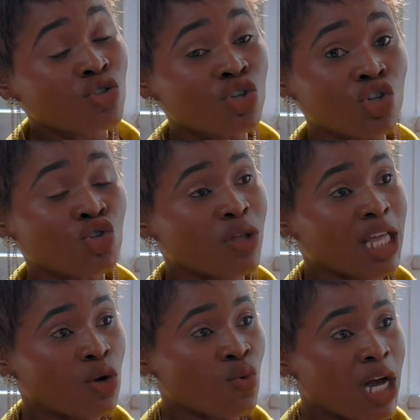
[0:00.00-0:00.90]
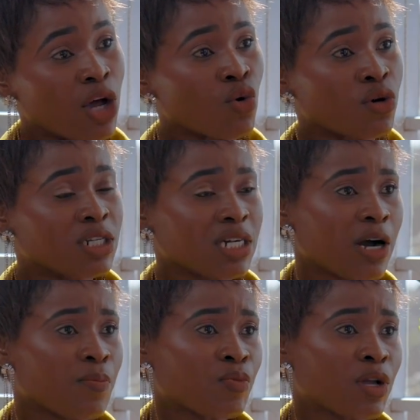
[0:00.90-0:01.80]
to ensure that we are not,
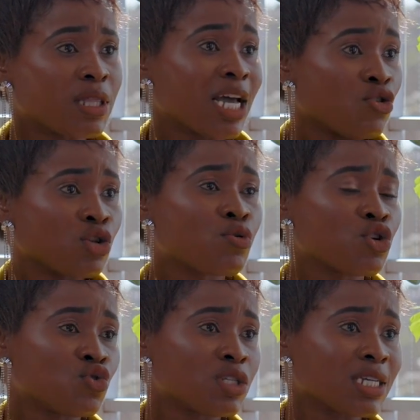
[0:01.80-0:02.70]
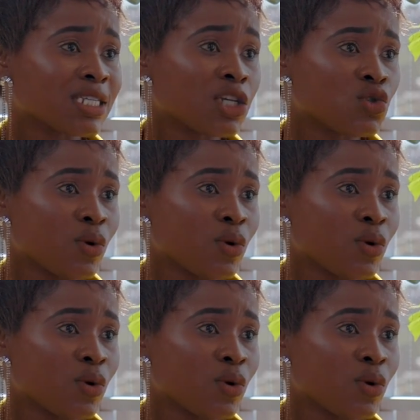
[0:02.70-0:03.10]
they are not producing such waste.